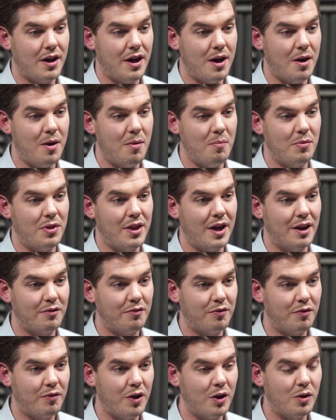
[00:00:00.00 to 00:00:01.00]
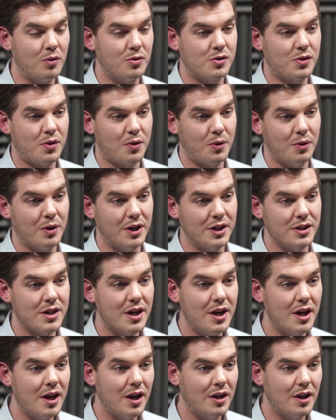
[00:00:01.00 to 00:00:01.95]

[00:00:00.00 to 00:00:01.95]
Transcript: that flows through it